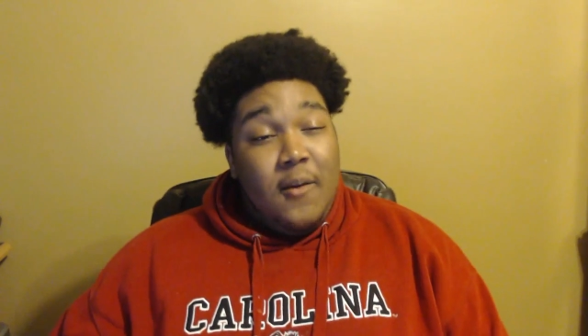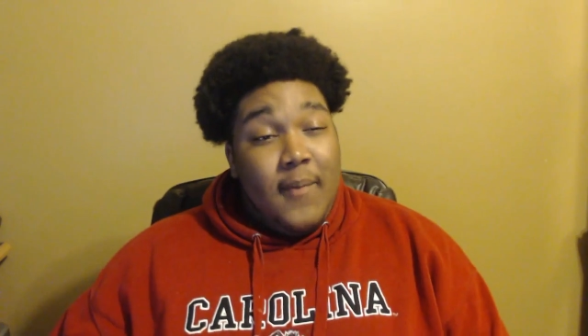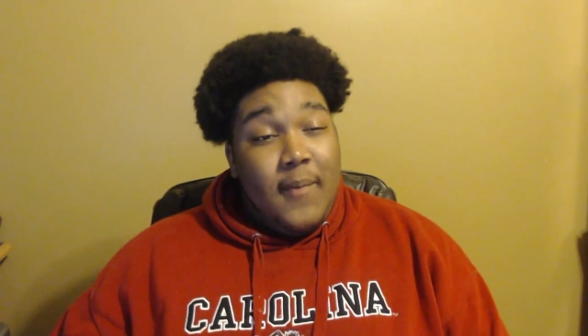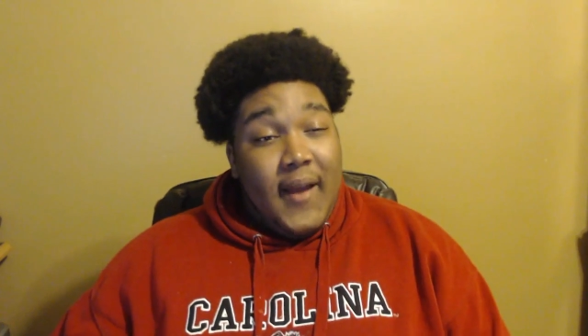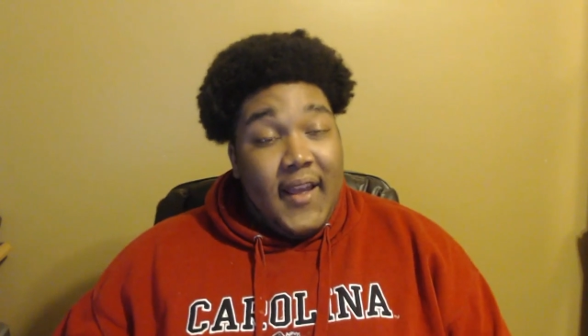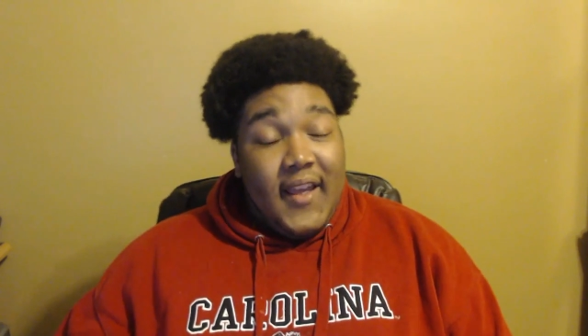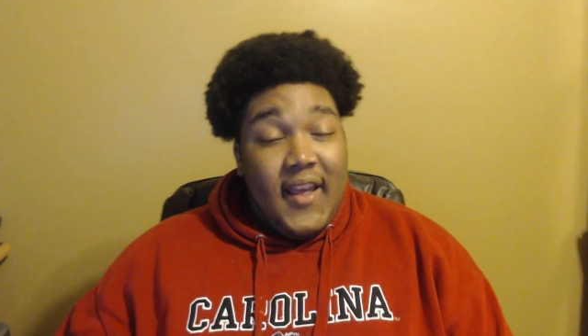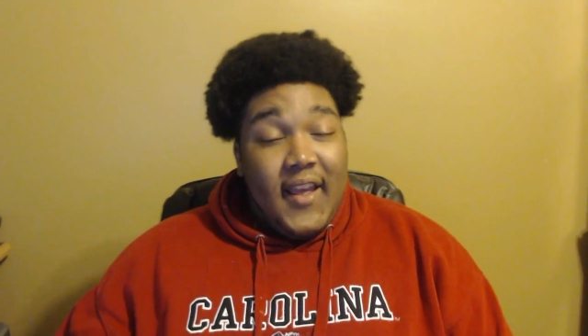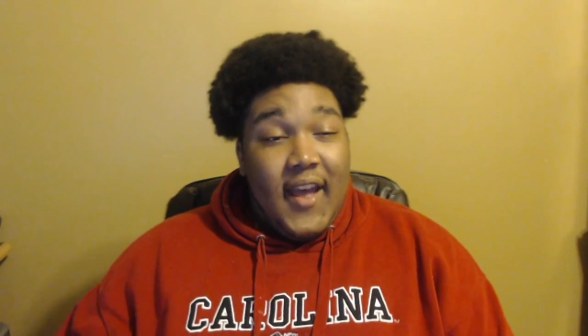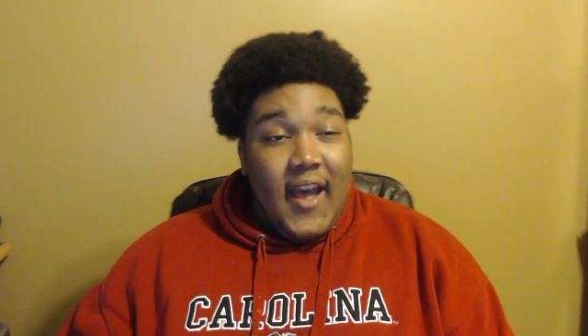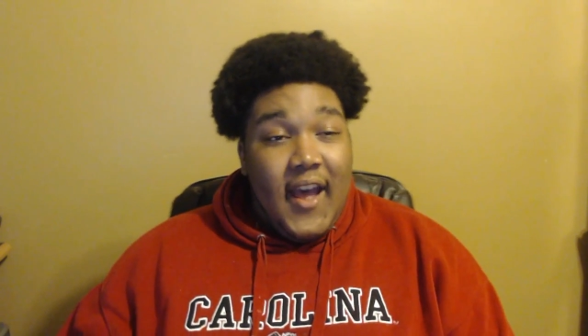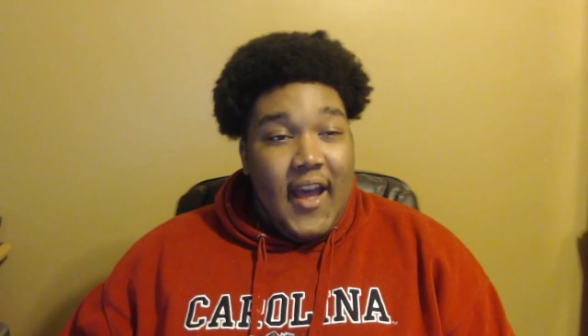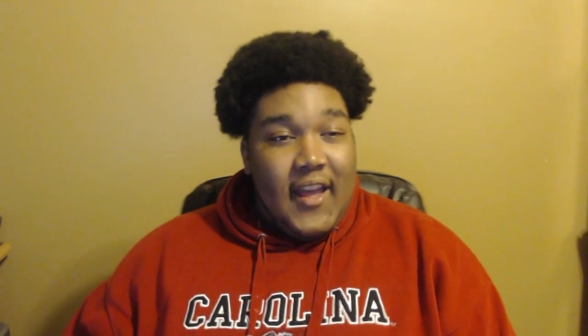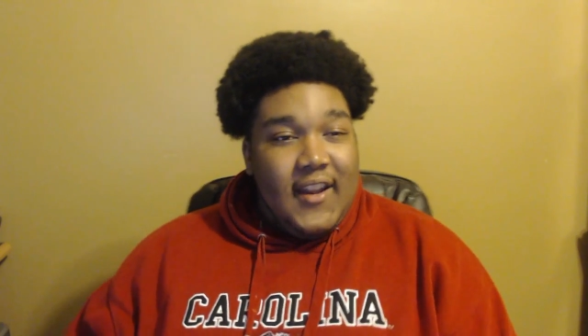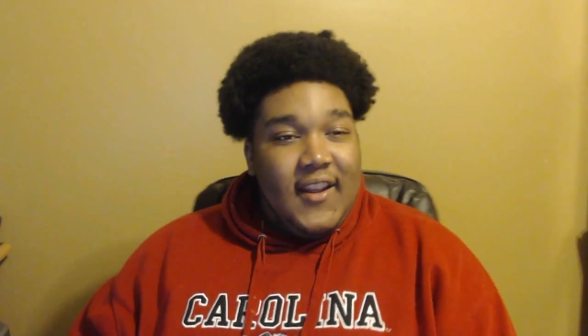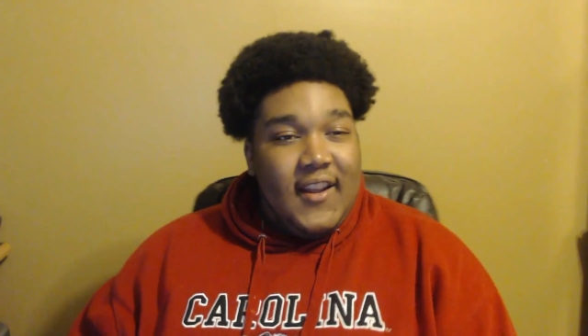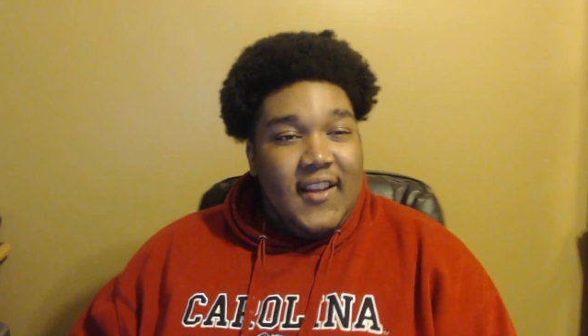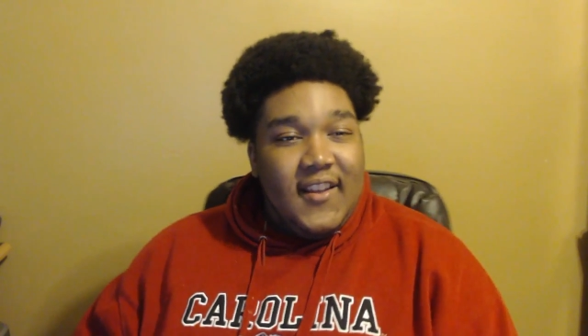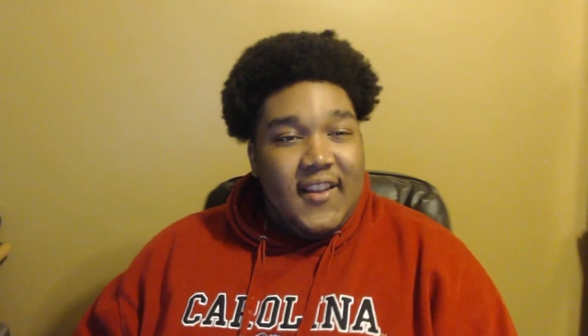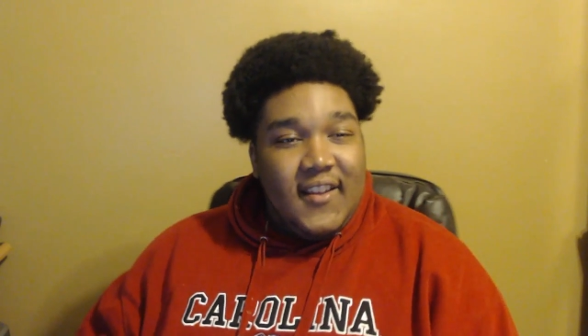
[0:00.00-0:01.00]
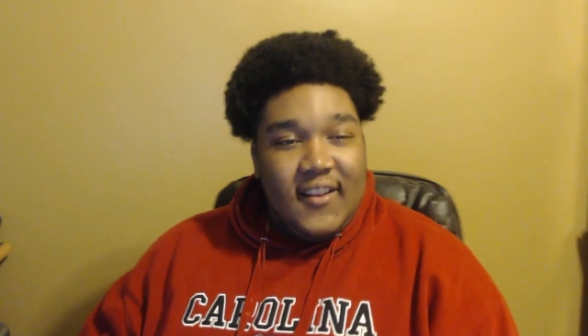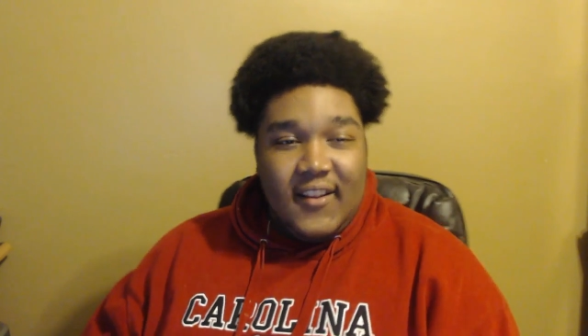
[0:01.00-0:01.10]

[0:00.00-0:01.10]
Oh my god.